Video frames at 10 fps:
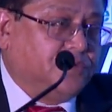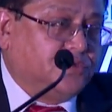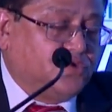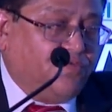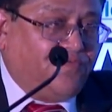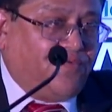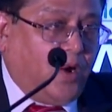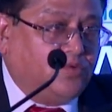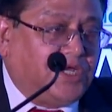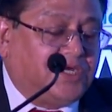So we
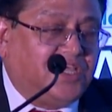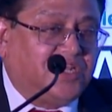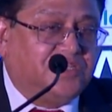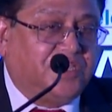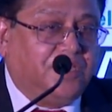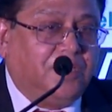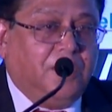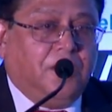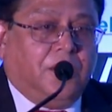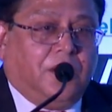found that there is a
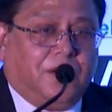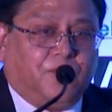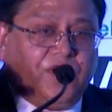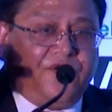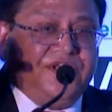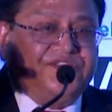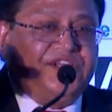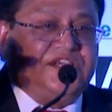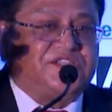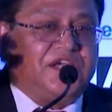laboratory in
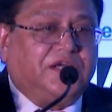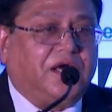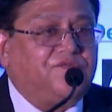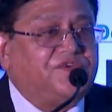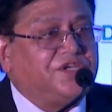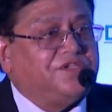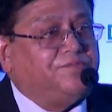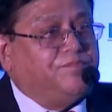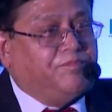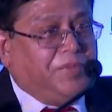CSIR which has
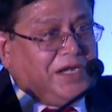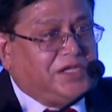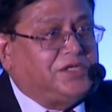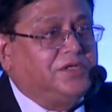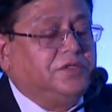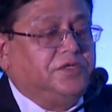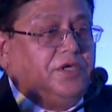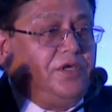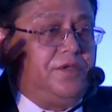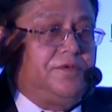built
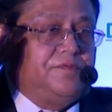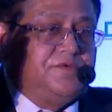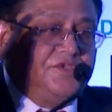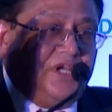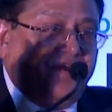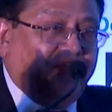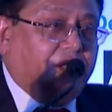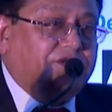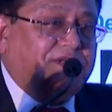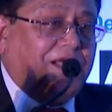a
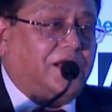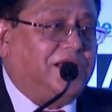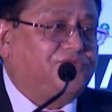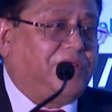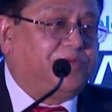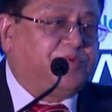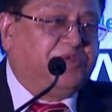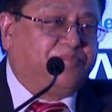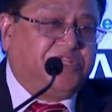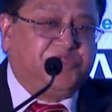cylindrical cell as well
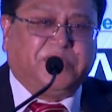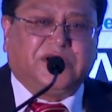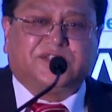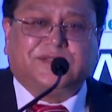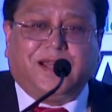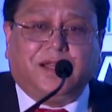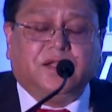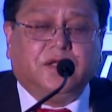as prismatic cell.